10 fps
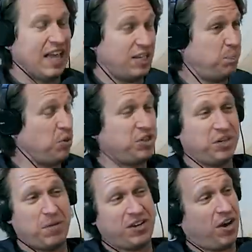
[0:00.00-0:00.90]
That's
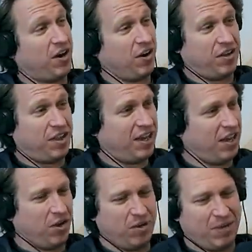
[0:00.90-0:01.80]
pushing my daughter on the thing
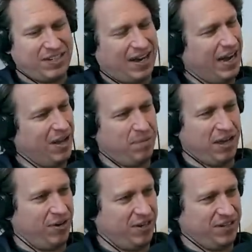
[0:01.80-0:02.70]
and going, my tile
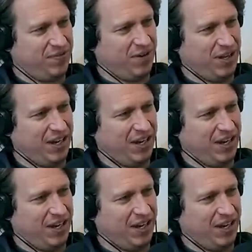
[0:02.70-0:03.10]
battery is falling.